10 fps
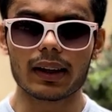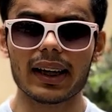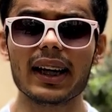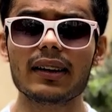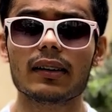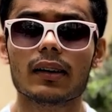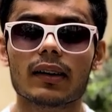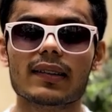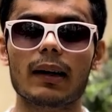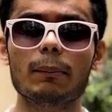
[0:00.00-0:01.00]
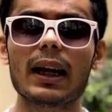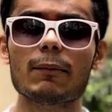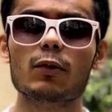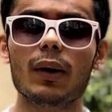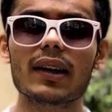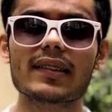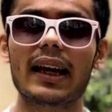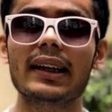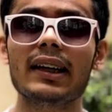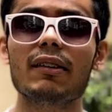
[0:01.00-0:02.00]
it sometimes works
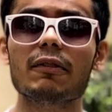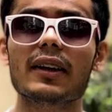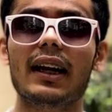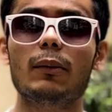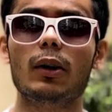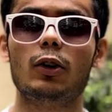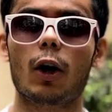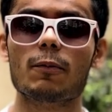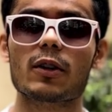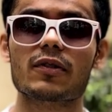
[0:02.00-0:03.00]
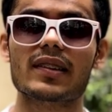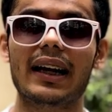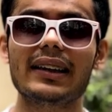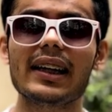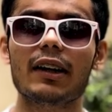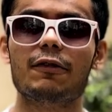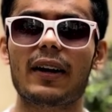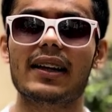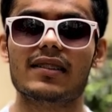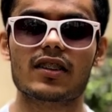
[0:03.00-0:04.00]
and even if the network drops off slightly, it
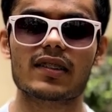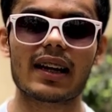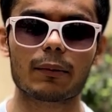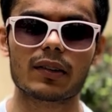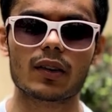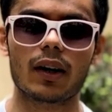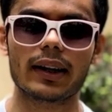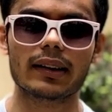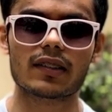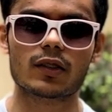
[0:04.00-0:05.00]
fails, just like we saw in the